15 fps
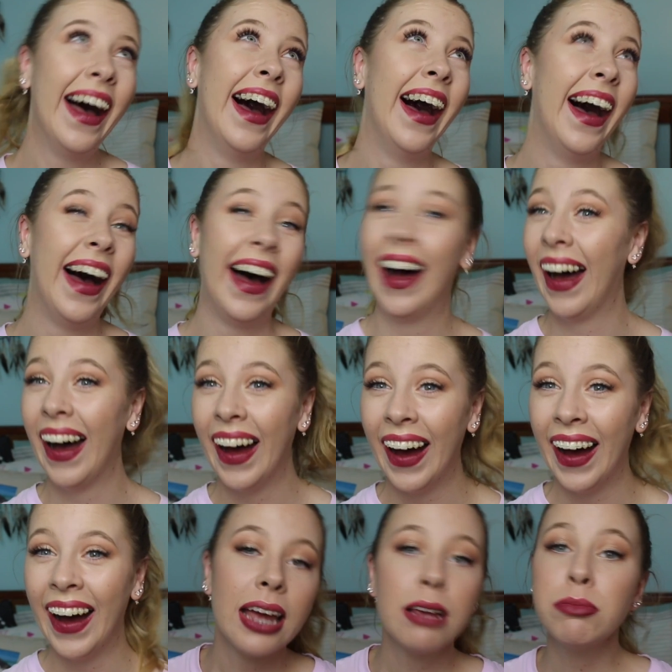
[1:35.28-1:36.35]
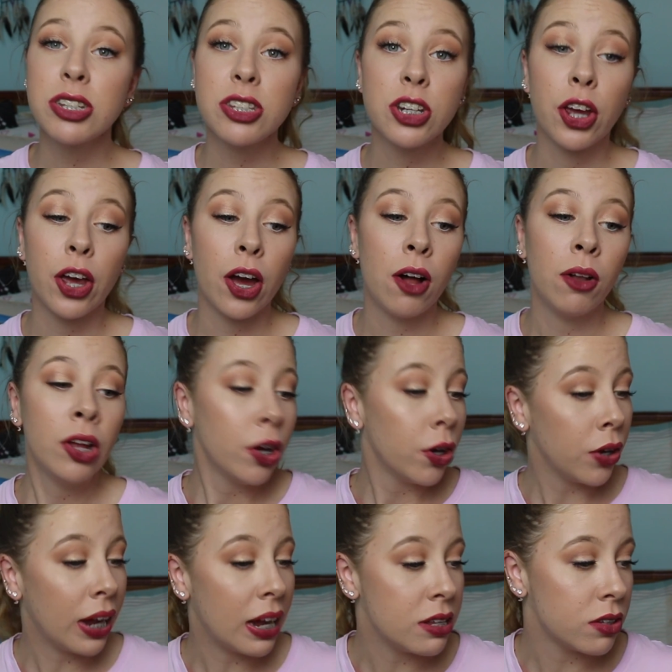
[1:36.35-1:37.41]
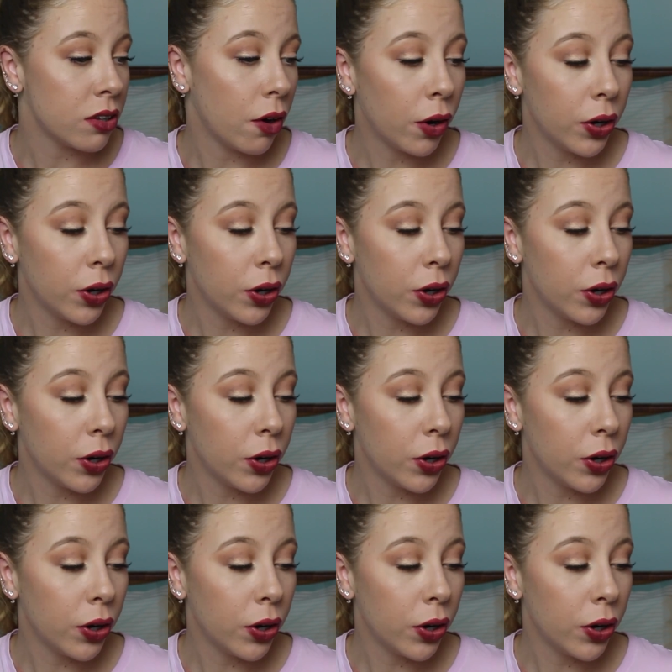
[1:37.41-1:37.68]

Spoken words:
I am just a girl who has